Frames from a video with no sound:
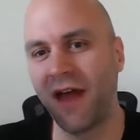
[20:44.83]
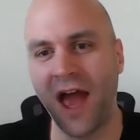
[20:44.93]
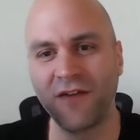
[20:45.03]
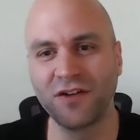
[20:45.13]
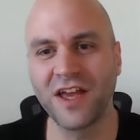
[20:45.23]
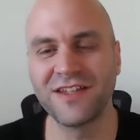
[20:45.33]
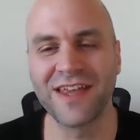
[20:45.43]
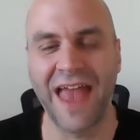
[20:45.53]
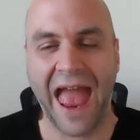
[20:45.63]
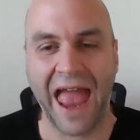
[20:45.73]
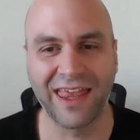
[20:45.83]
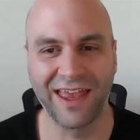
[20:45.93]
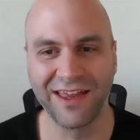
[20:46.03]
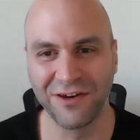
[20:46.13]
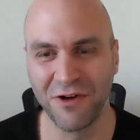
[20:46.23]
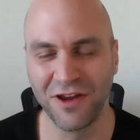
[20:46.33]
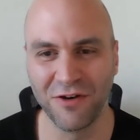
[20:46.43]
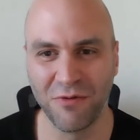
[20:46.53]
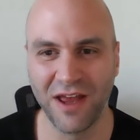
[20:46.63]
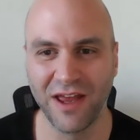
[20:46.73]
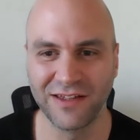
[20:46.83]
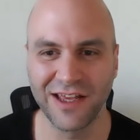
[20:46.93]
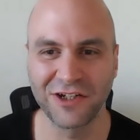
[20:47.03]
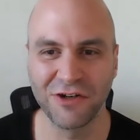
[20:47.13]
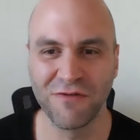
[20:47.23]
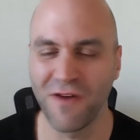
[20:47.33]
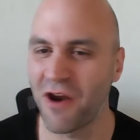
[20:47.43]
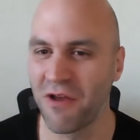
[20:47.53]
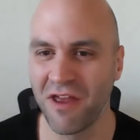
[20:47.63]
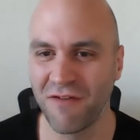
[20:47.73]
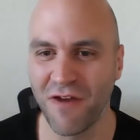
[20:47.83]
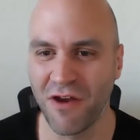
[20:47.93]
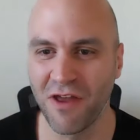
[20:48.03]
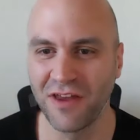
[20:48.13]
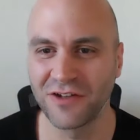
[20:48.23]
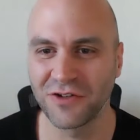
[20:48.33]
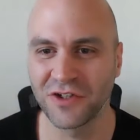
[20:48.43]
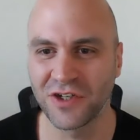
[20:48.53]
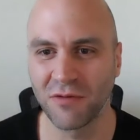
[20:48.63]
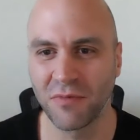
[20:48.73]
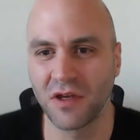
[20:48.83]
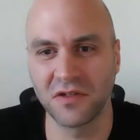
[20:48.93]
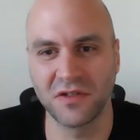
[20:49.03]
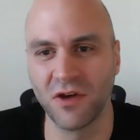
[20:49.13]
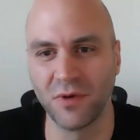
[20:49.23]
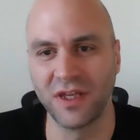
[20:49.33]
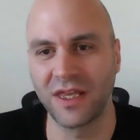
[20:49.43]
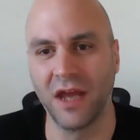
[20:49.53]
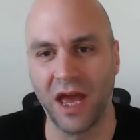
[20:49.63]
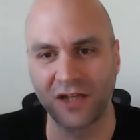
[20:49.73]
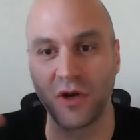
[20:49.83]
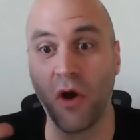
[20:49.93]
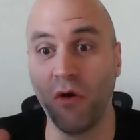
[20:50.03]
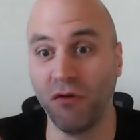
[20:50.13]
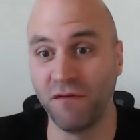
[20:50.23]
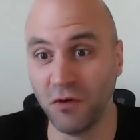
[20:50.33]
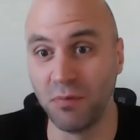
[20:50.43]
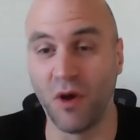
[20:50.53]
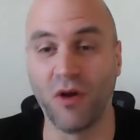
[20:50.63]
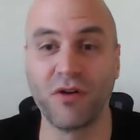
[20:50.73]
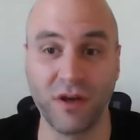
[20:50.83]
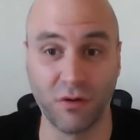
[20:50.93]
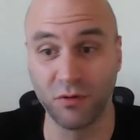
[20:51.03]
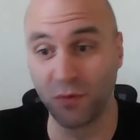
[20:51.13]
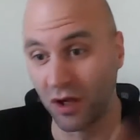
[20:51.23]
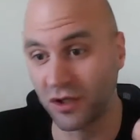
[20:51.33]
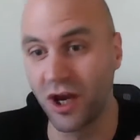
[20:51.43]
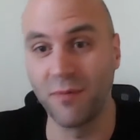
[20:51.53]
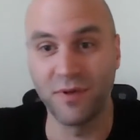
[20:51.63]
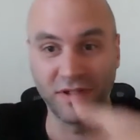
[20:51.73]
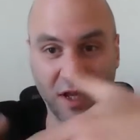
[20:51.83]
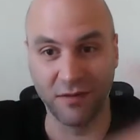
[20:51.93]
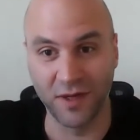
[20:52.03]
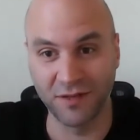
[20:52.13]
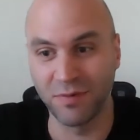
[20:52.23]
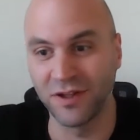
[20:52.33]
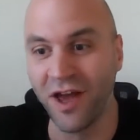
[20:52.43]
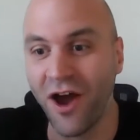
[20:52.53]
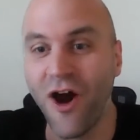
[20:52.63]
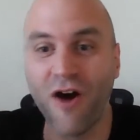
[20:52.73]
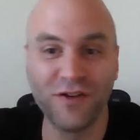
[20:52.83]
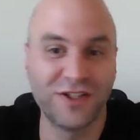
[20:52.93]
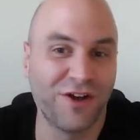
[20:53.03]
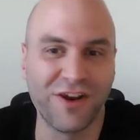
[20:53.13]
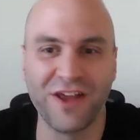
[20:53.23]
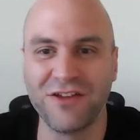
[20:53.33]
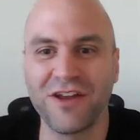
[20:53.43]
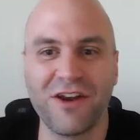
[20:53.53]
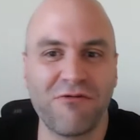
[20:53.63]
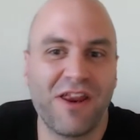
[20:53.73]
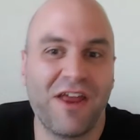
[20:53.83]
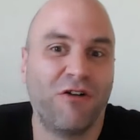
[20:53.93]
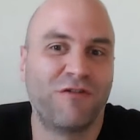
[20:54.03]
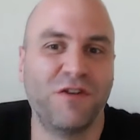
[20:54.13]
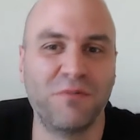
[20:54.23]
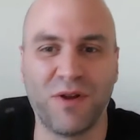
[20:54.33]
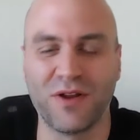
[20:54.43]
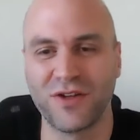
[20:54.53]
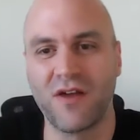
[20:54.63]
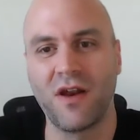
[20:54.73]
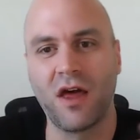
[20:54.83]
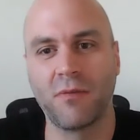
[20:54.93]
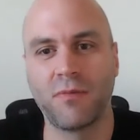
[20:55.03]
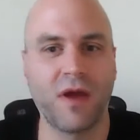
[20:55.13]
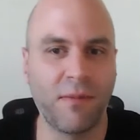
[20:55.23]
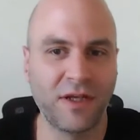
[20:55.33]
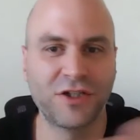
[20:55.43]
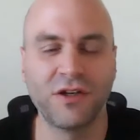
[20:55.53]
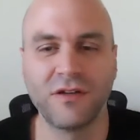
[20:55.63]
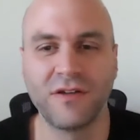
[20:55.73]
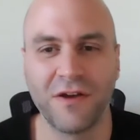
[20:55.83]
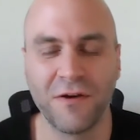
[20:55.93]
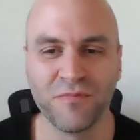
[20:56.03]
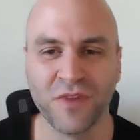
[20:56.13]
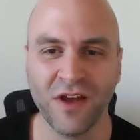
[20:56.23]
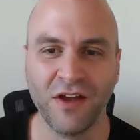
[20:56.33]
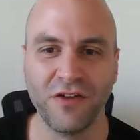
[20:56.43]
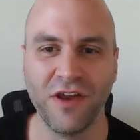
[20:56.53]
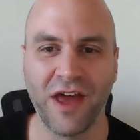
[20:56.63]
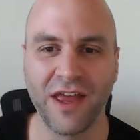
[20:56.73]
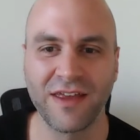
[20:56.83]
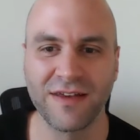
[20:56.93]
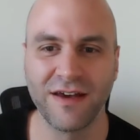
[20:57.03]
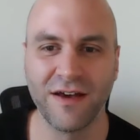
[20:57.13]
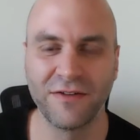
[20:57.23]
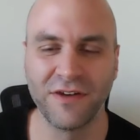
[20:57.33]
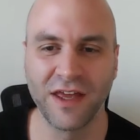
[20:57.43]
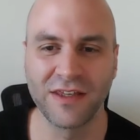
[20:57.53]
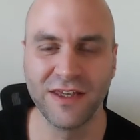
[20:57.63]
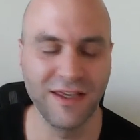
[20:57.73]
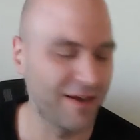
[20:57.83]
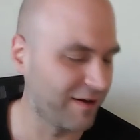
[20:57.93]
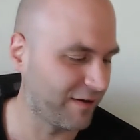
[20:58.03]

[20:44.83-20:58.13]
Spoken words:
advertising hacking, in a way, is actually very, very interesting, because nobody can actually own football. You can own the World Cup and delimit, but obviously online you cannot really own football. So there are a lot of people. I mentioned the Nike